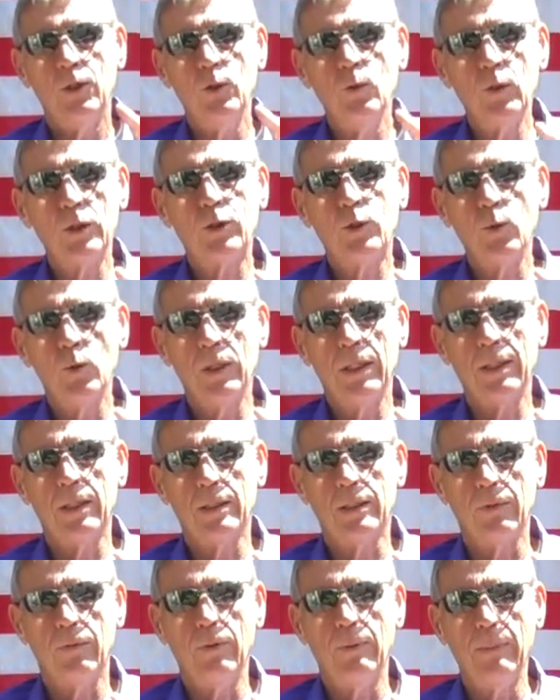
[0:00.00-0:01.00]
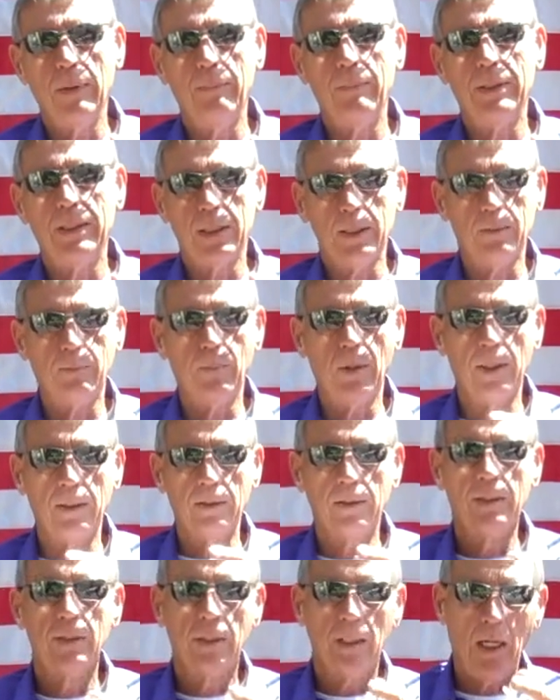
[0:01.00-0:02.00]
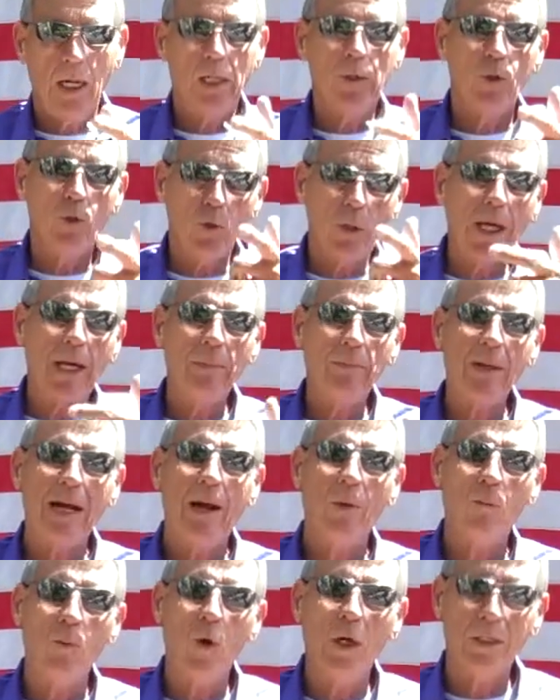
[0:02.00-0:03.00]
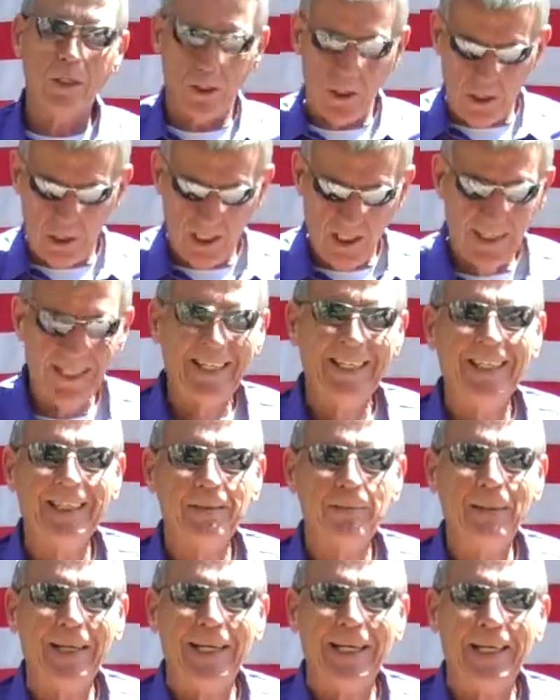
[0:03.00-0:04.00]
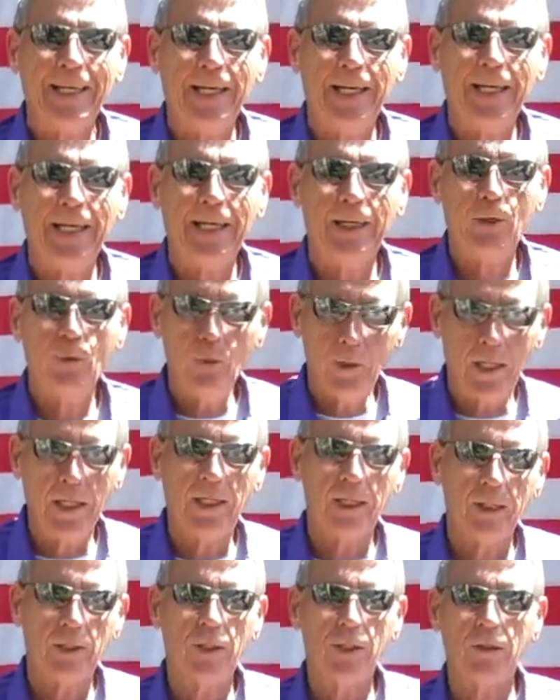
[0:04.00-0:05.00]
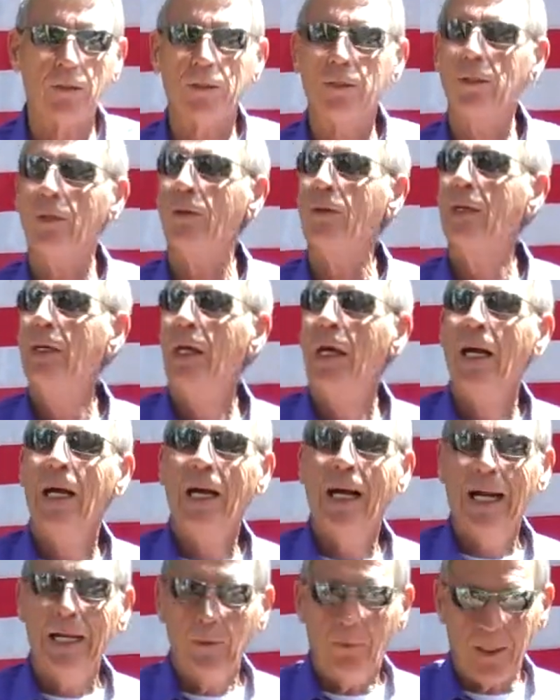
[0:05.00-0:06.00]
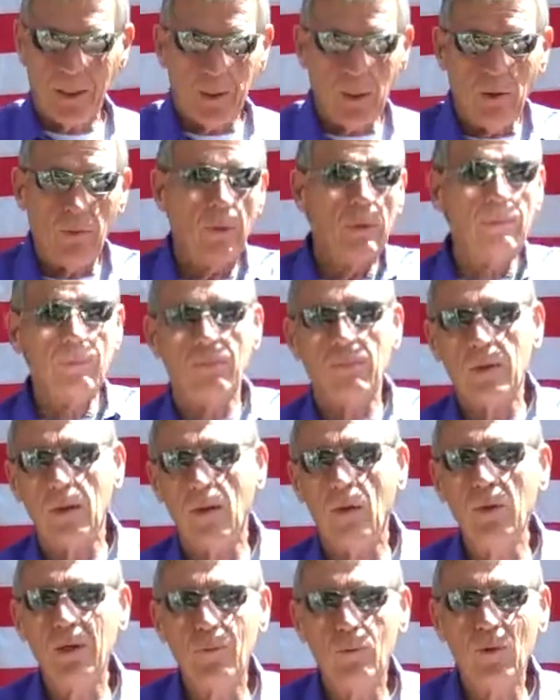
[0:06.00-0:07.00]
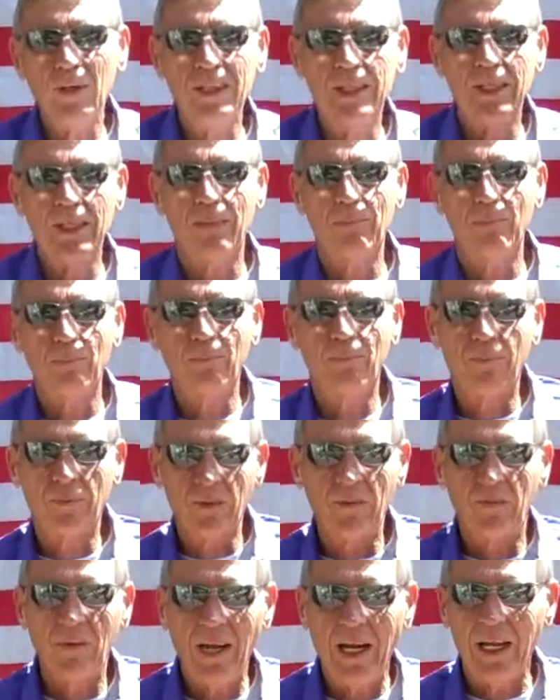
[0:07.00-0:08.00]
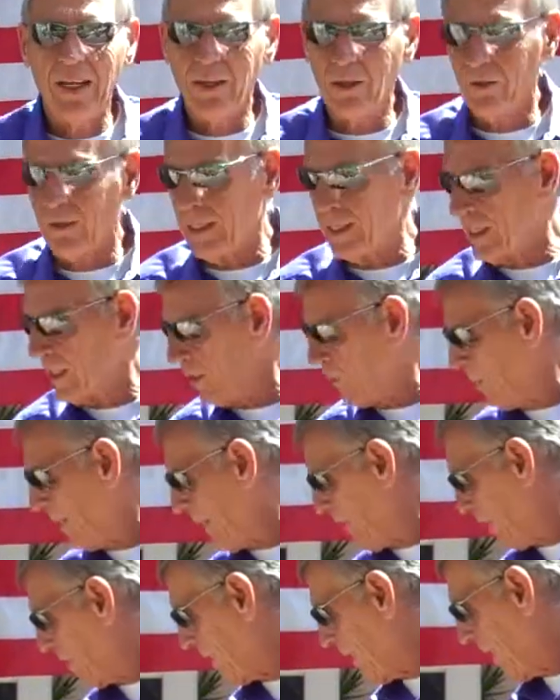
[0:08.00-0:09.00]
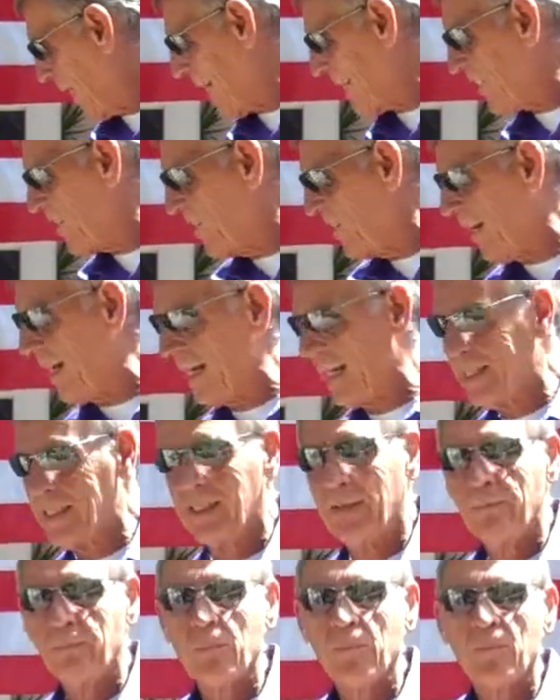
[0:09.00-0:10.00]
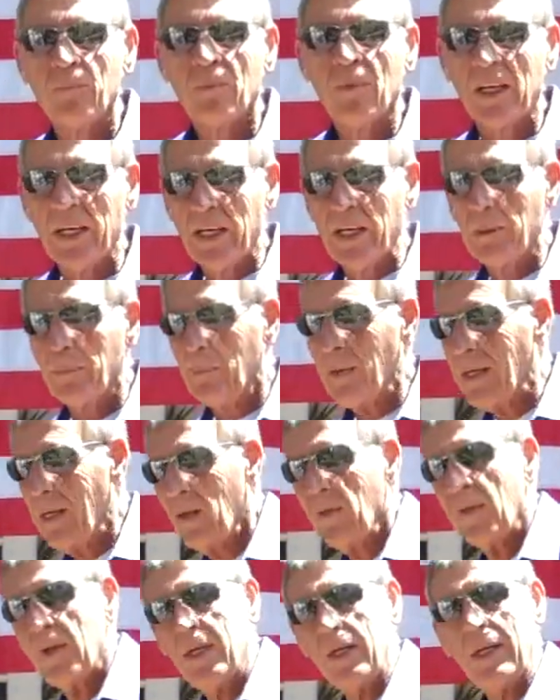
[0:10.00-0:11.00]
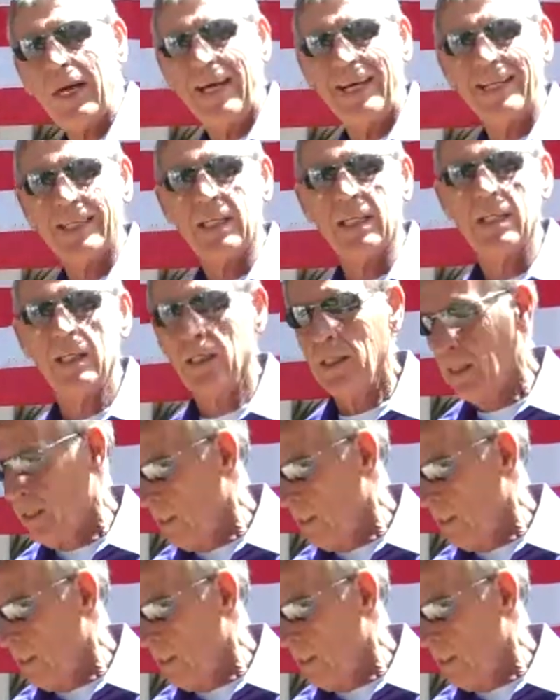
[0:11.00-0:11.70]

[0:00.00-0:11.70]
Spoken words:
you were too little to remember this, but you came down once and you did it too. So anyway, so the only reason I'm telling you this is because last night, in the middle of the night,